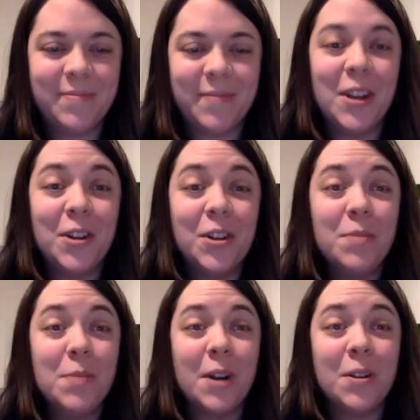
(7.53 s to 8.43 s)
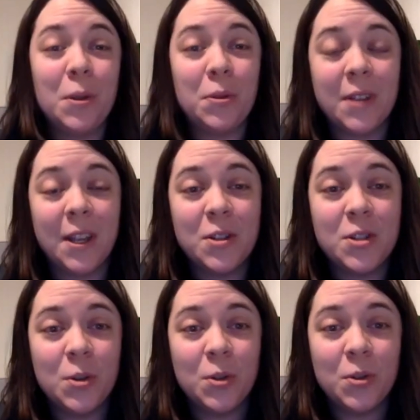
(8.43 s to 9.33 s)
And a good Martin Luther King
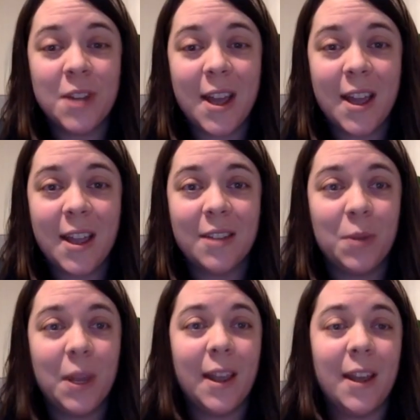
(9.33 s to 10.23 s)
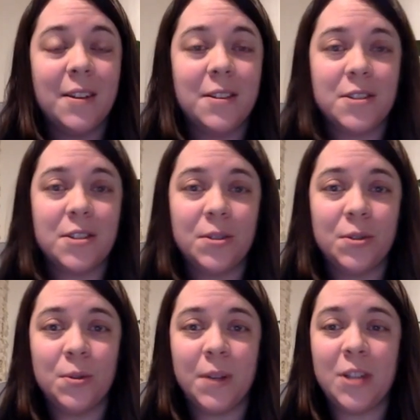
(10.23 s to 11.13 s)
Jr. Day and weekend
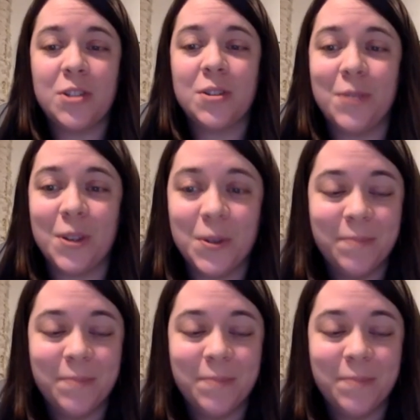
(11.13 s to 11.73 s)
to each of you.